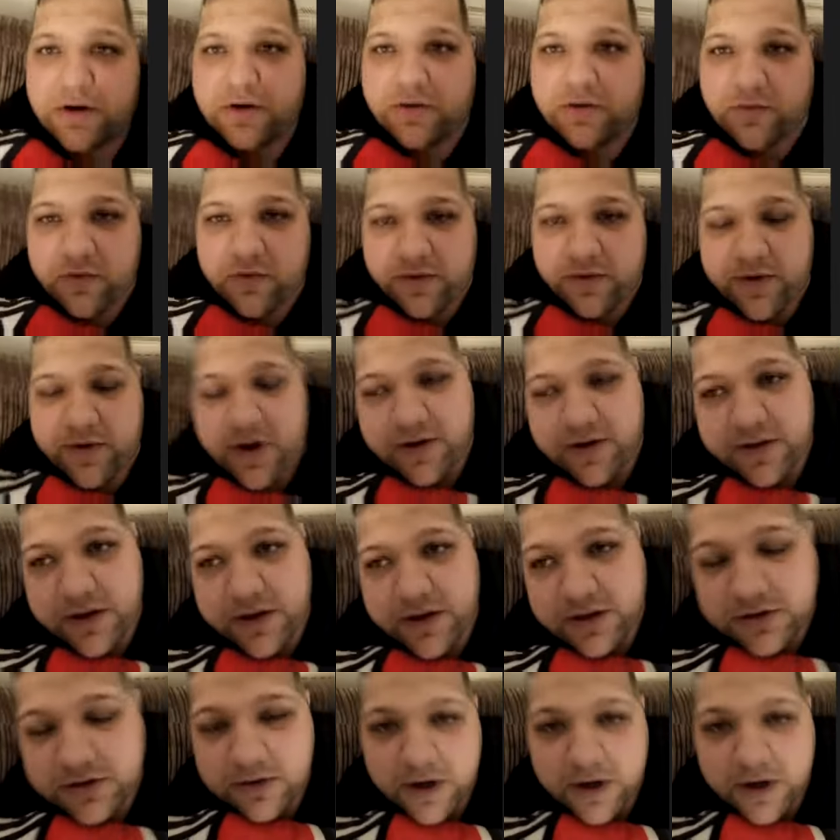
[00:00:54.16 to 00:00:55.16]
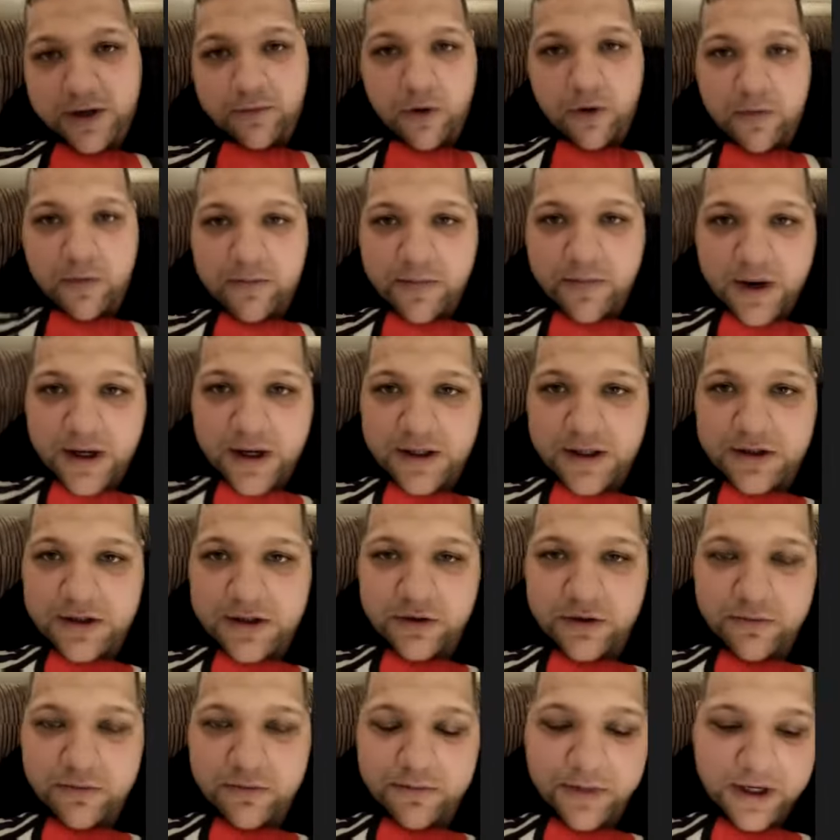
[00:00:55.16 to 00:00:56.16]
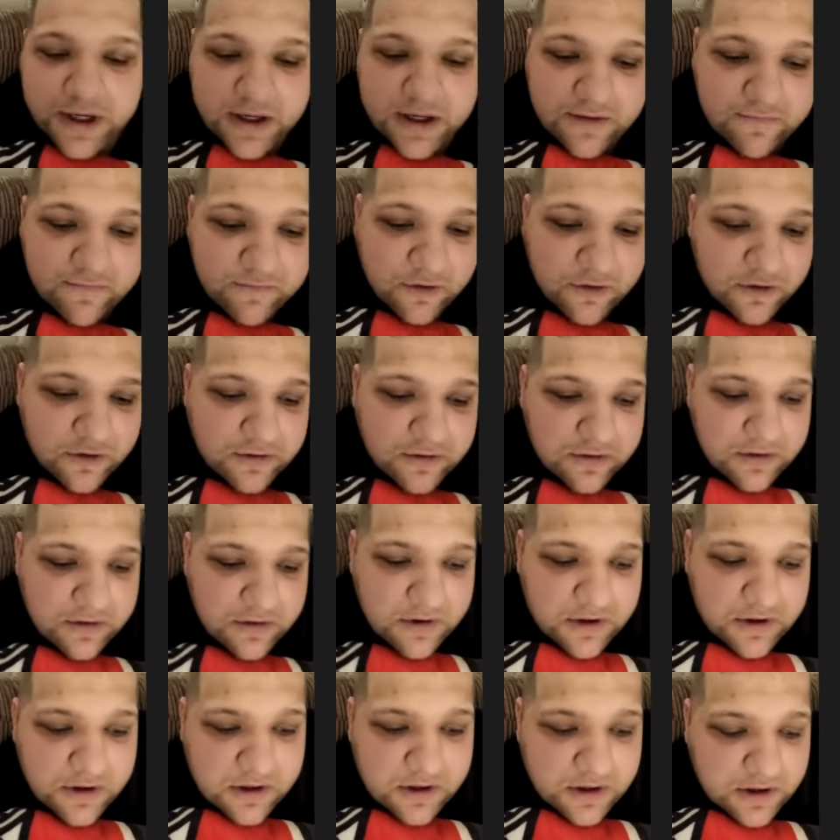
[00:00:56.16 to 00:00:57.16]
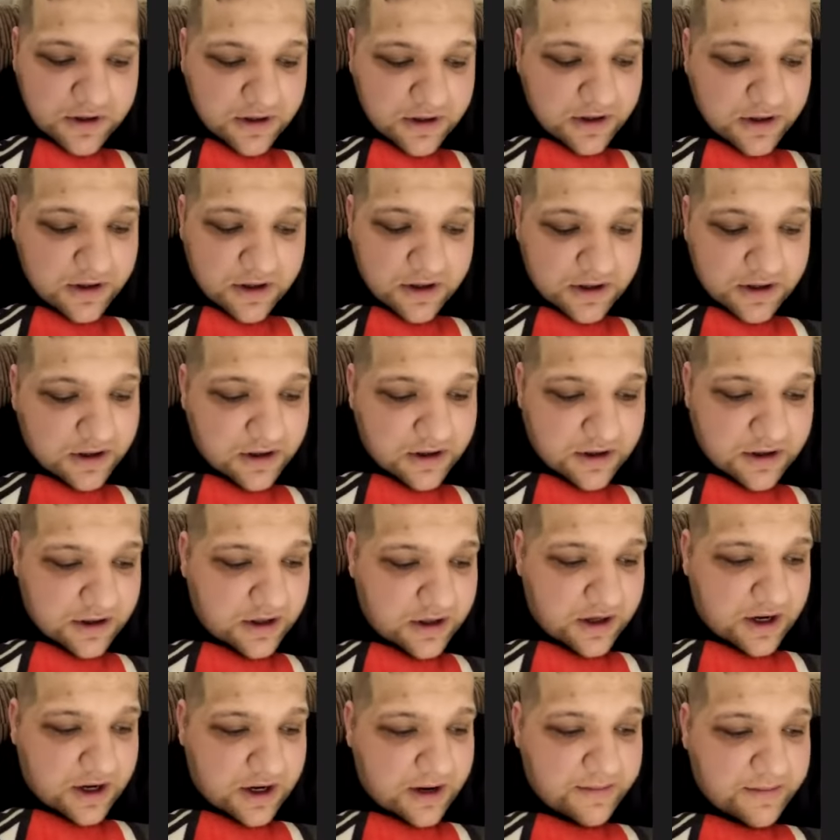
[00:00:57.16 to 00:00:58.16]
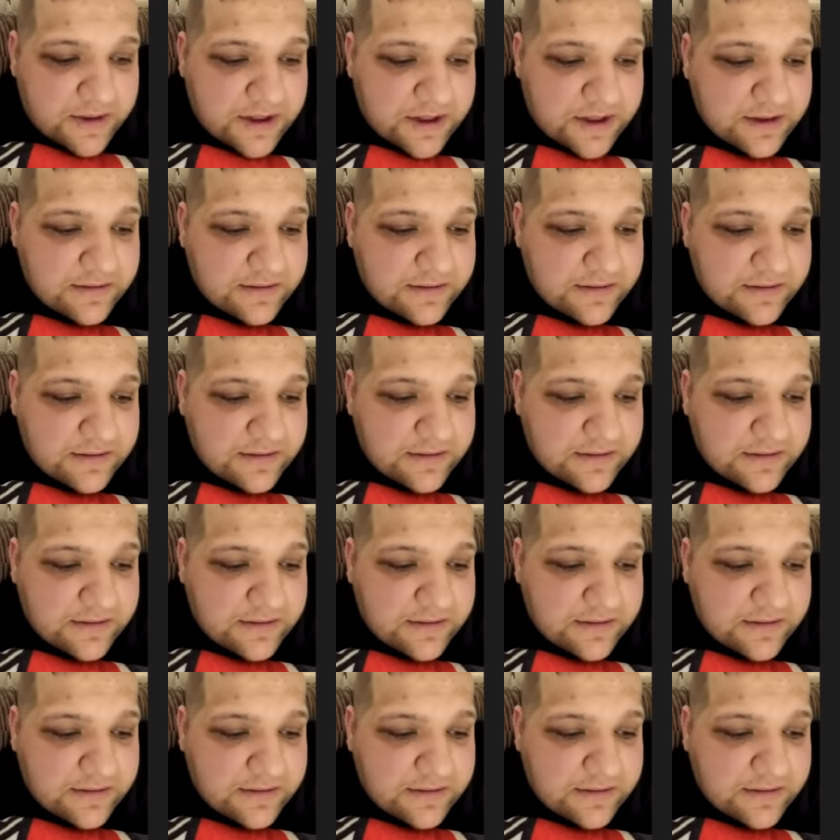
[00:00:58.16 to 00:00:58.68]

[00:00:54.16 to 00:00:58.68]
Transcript: we had the 21 match unbeaten run. I mean,